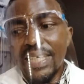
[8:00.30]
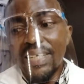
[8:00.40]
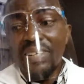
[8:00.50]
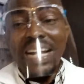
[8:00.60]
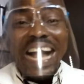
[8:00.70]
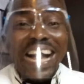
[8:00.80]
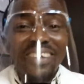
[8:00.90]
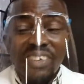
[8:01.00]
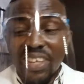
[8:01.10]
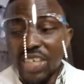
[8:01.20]
The
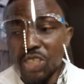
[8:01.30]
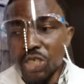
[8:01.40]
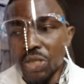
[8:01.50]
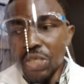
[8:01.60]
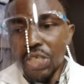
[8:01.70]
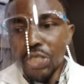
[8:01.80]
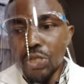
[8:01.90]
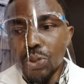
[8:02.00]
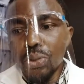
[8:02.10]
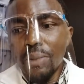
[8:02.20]
aggregation
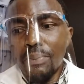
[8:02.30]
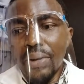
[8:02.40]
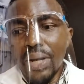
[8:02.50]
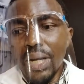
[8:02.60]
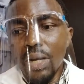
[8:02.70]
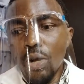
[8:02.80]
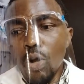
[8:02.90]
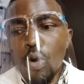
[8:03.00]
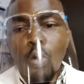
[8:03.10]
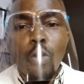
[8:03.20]
into the brain
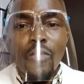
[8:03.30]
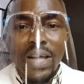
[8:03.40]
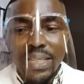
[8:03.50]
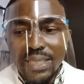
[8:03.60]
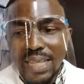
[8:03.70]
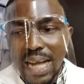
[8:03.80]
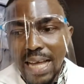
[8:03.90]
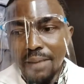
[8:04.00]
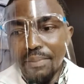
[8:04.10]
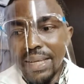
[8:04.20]
over
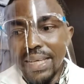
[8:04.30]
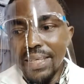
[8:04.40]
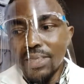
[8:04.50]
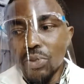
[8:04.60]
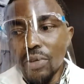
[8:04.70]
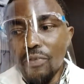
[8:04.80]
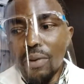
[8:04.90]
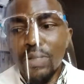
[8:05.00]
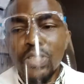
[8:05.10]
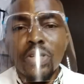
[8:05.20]
time leads to the
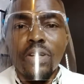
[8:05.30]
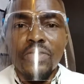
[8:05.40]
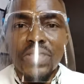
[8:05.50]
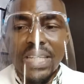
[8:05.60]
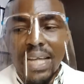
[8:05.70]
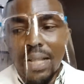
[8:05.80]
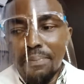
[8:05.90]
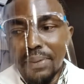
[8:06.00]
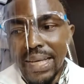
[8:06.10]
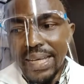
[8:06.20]
formation of
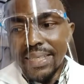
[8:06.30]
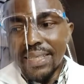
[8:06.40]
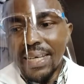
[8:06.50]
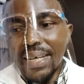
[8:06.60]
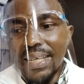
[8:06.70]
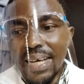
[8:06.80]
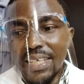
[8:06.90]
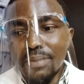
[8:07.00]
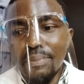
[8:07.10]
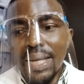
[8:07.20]
senile plaques,
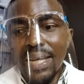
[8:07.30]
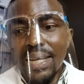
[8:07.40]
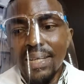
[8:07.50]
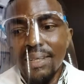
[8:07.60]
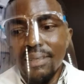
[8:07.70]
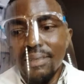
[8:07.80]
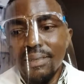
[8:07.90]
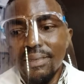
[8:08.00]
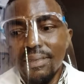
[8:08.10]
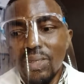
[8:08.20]
that is main
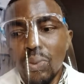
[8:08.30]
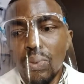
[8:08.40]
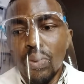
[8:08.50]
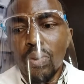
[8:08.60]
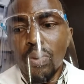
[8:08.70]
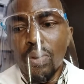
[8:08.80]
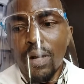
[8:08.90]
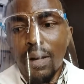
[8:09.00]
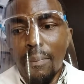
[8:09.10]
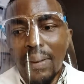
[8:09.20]

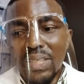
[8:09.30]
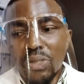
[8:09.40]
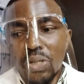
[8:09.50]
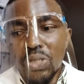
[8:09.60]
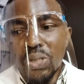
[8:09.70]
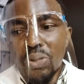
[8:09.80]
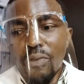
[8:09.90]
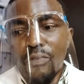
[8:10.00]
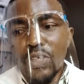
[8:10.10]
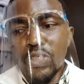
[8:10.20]

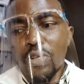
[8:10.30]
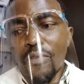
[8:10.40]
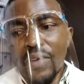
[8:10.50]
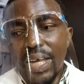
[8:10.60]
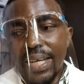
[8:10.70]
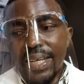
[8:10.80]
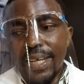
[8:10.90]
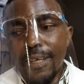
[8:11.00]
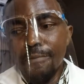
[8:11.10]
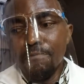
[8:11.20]
neuropathological feature of
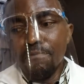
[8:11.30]
AD.